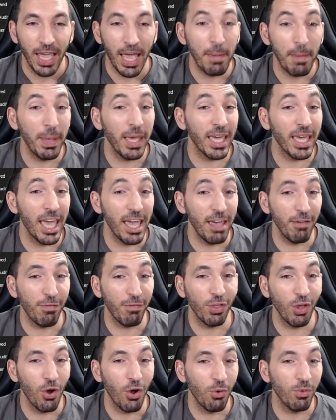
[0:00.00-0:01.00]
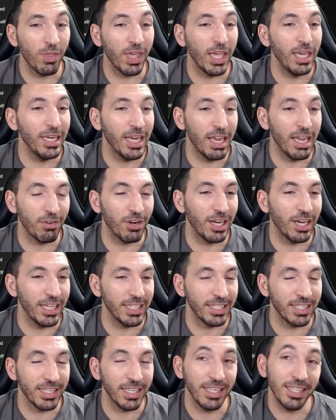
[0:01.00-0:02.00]
A big if though, they never
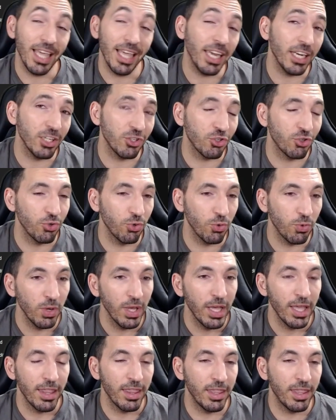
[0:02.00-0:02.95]
listen. That is true.